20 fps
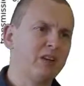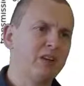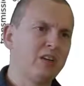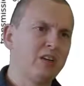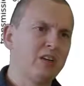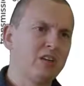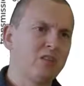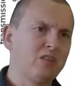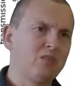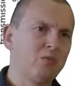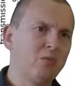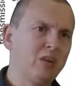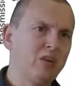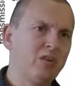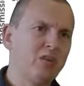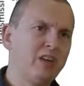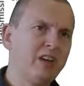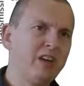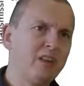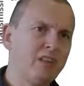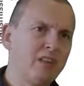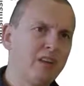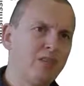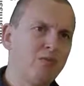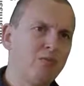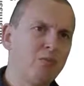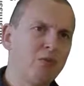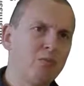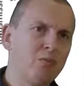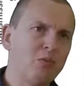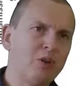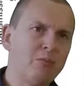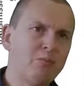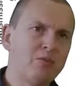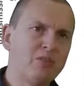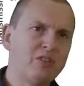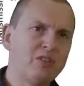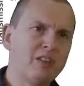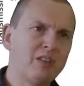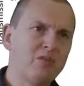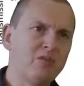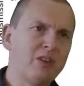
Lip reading: So what you get, even with 1%